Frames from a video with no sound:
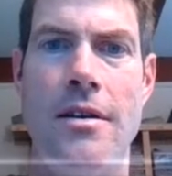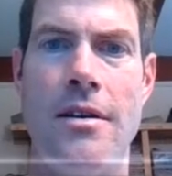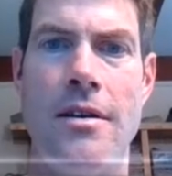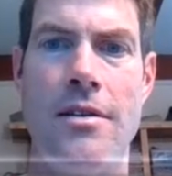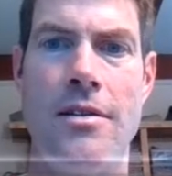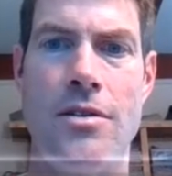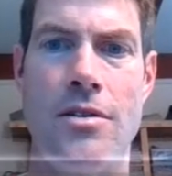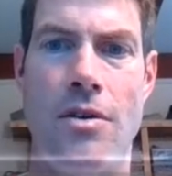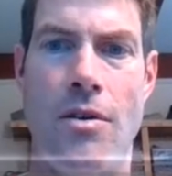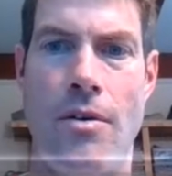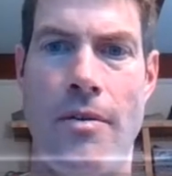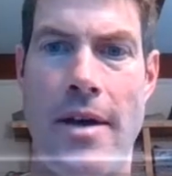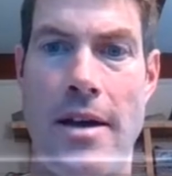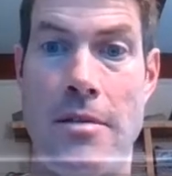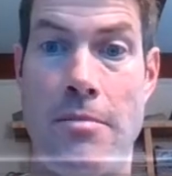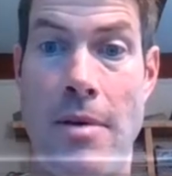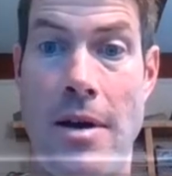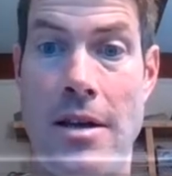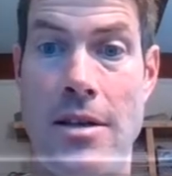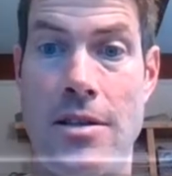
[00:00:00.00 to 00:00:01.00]
So that's
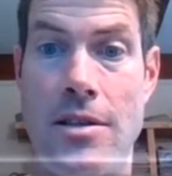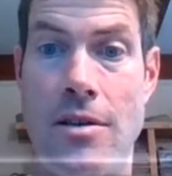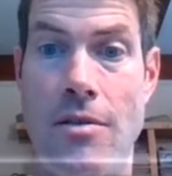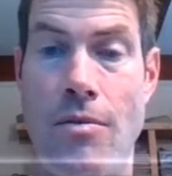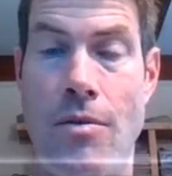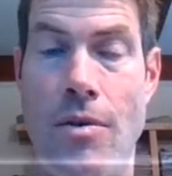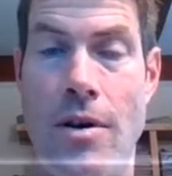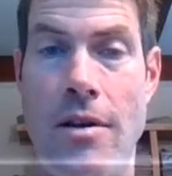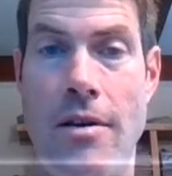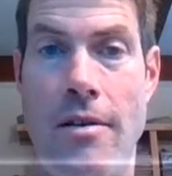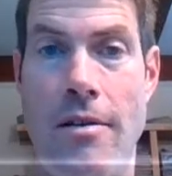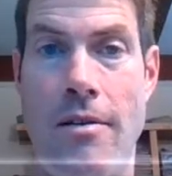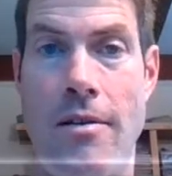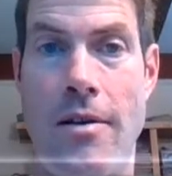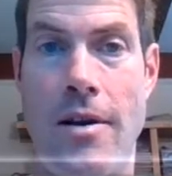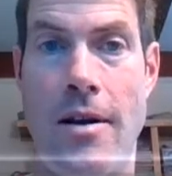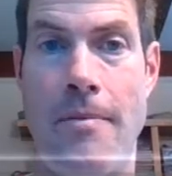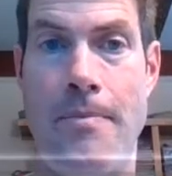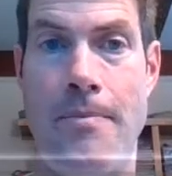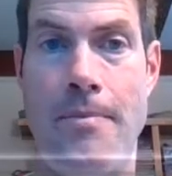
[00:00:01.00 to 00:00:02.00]
basically what
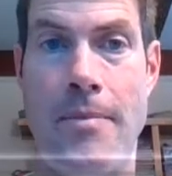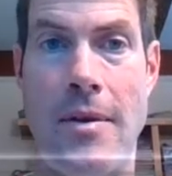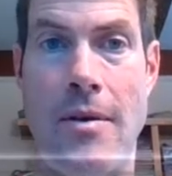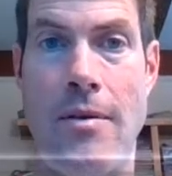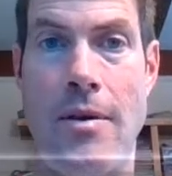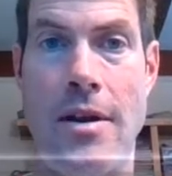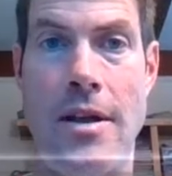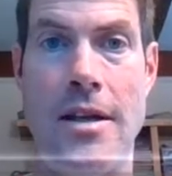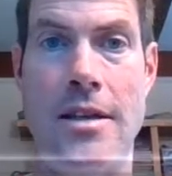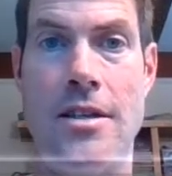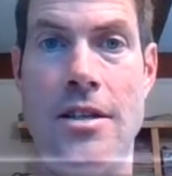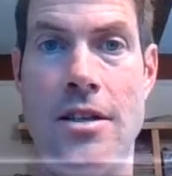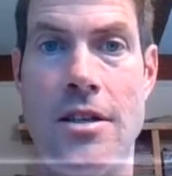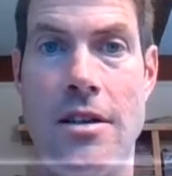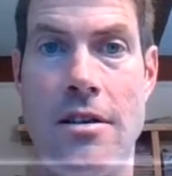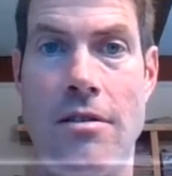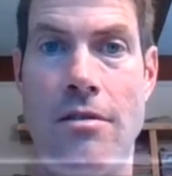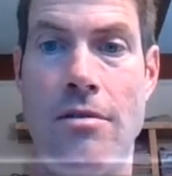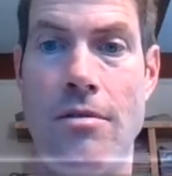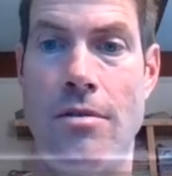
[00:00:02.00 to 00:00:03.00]
your what
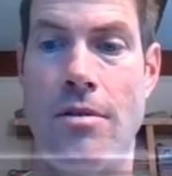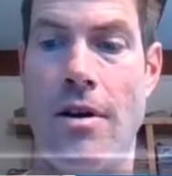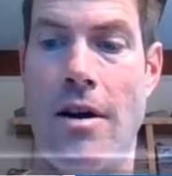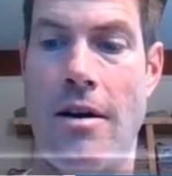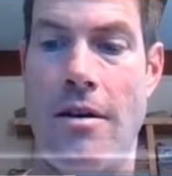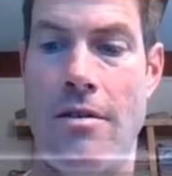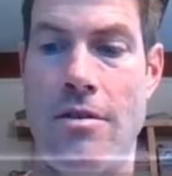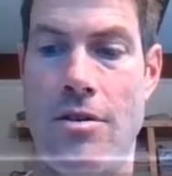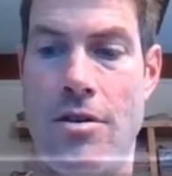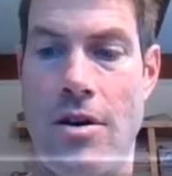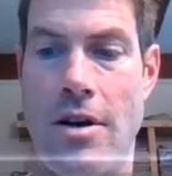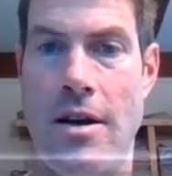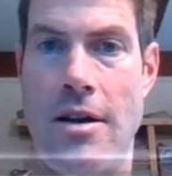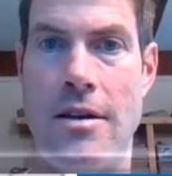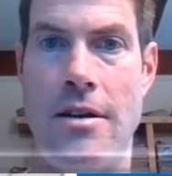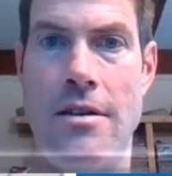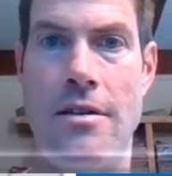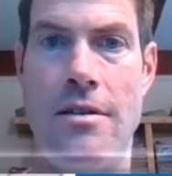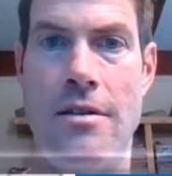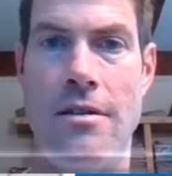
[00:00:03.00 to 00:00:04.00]
insulin and glucagon are trying to